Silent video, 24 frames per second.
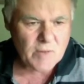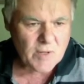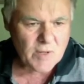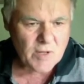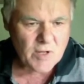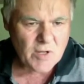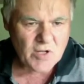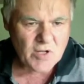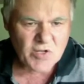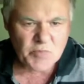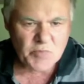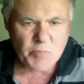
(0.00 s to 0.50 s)

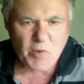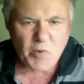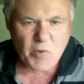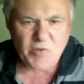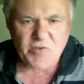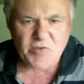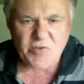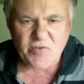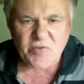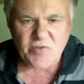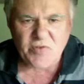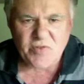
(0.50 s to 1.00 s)

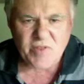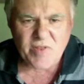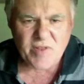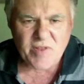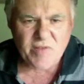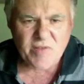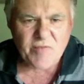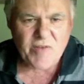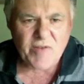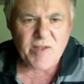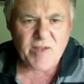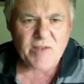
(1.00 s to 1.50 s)
sponsors of the
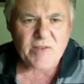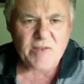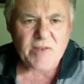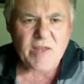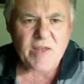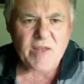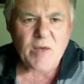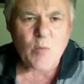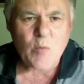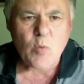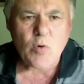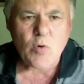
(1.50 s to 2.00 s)
event, they
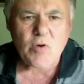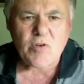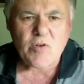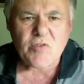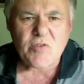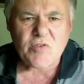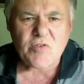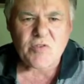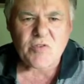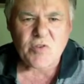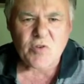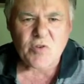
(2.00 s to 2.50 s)

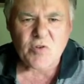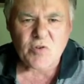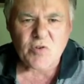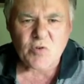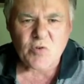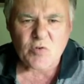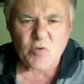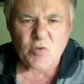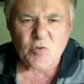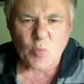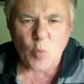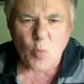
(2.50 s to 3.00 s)
wanted
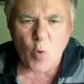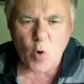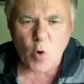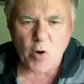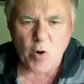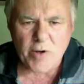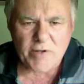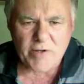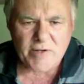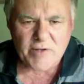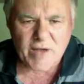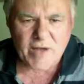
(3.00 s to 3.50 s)
to
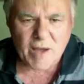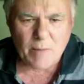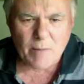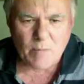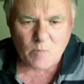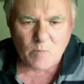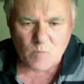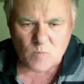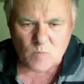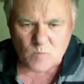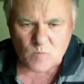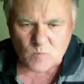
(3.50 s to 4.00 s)
wind
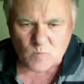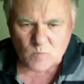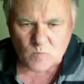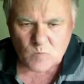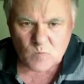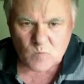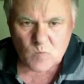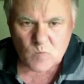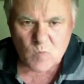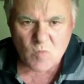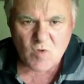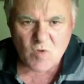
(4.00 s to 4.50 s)
up
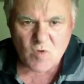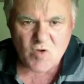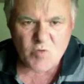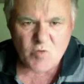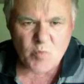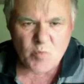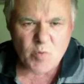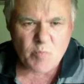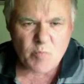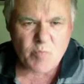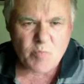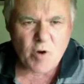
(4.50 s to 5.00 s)
because
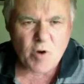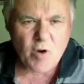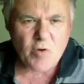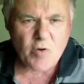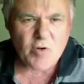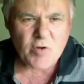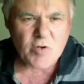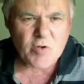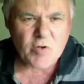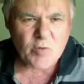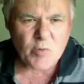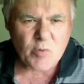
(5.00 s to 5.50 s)
we've
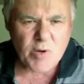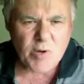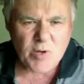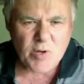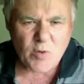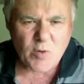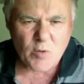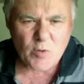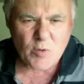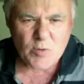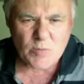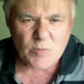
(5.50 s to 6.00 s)
broken the
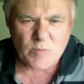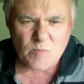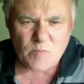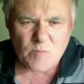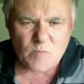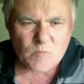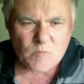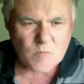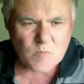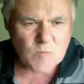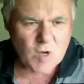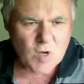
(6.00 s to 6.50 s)
record.
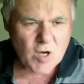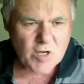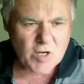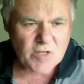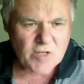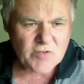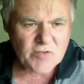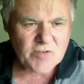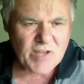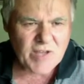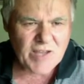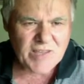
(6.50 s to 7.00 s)
I
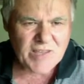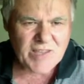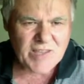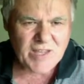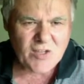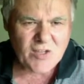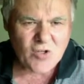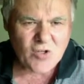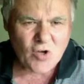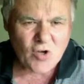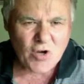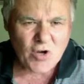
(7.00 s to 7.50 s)
could take that
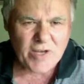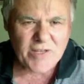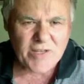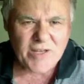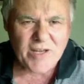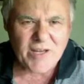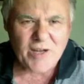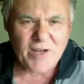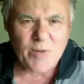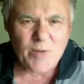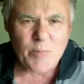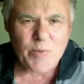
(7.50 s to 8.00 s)
knight
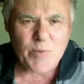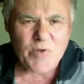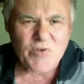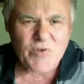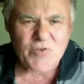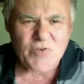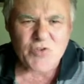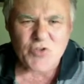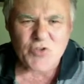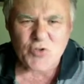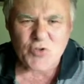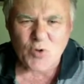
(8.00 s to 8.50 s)
now because
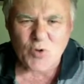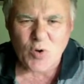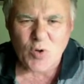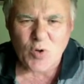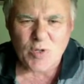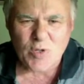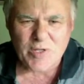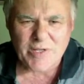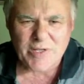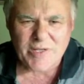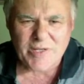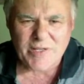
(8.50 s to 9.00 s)

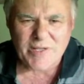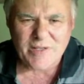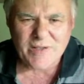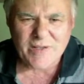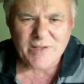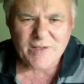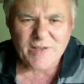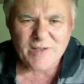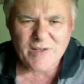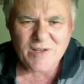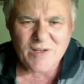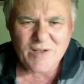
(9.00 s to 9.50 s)
surely
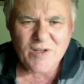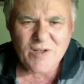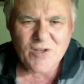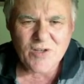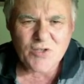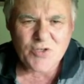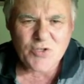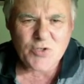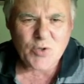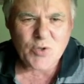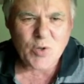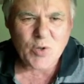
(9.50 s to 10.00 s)

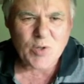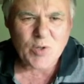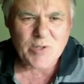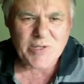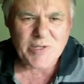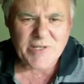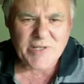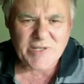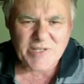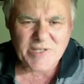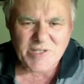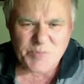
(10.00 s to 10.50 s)

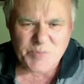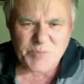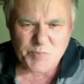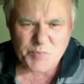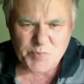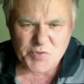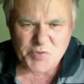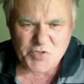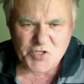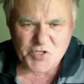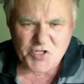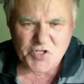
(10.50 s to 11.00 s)
in this
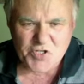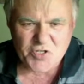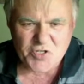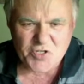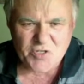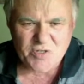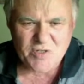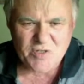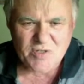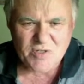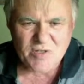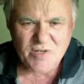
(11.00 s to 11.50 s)

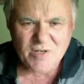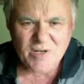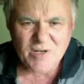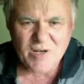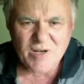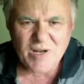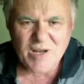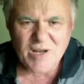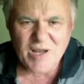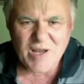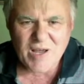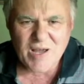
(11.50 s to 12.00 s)
position,
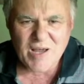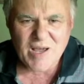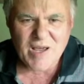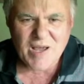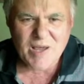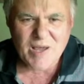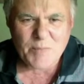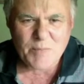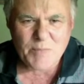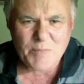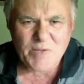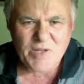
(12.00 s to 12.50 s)

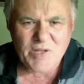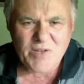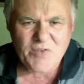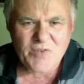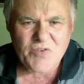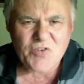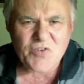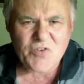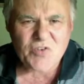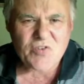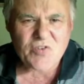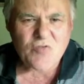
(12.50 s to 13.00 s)
he's
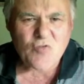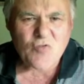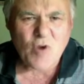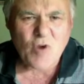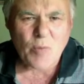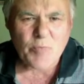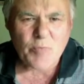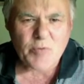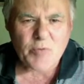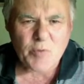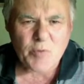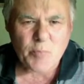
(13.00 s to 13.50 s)
just
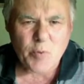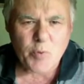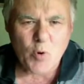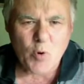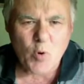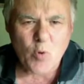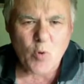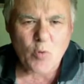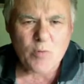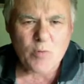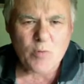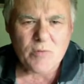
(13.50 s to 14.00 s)
dropped a
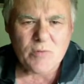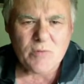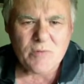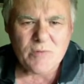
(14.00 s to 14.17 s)
pawn,